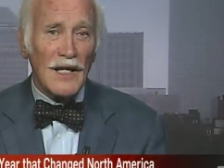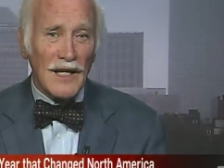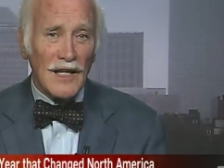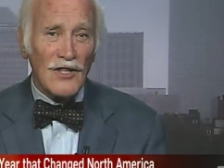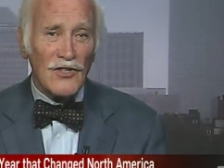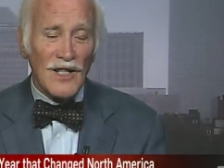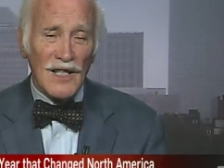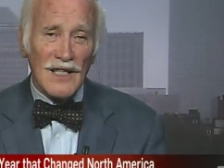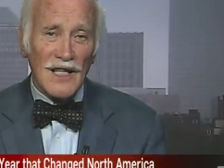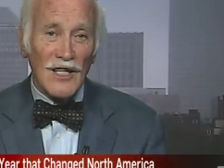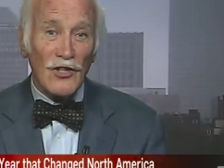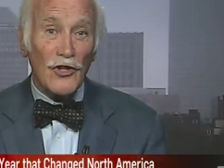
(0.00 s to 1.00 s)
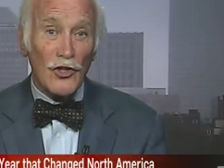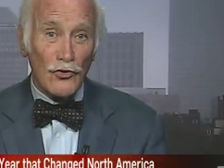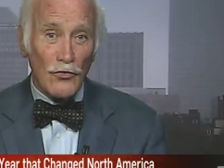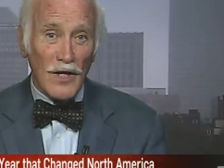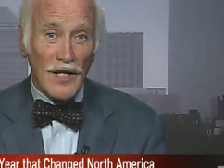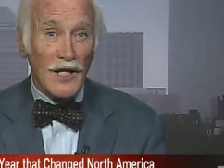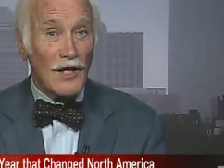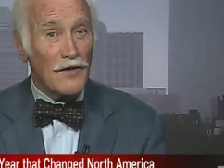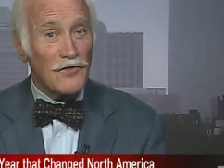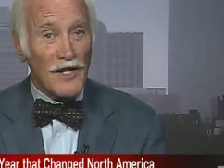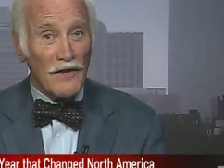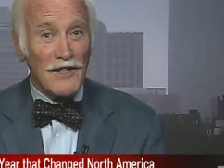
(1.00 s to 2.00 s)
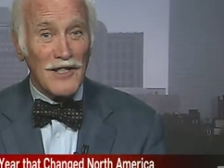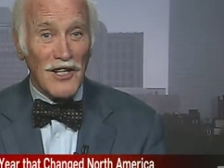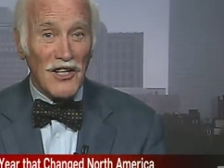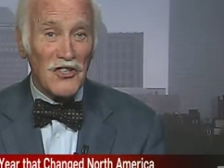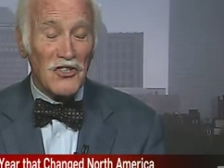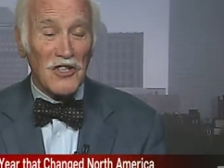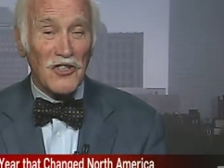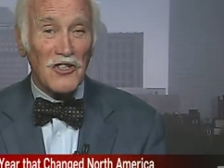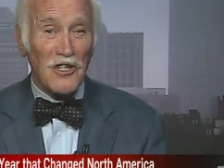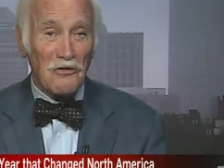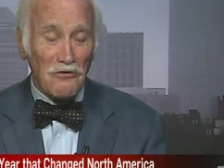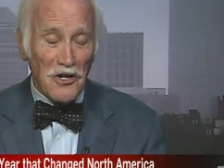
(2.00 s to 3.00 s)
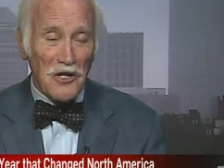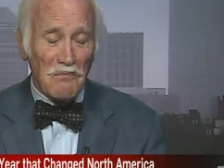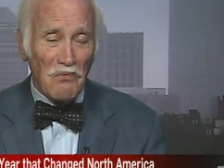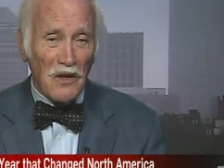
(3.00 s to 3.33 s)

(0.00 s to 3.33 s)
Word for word: is indeed the Treaty of seventeen sixty-three,